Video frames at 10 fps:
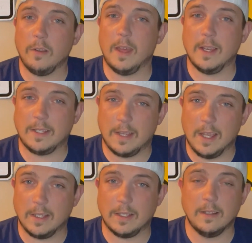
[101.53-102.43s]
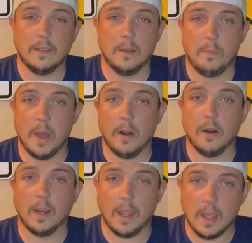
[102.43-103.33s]
that it sits, the better
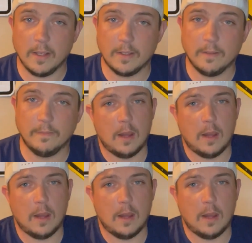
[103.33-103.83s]
it gets.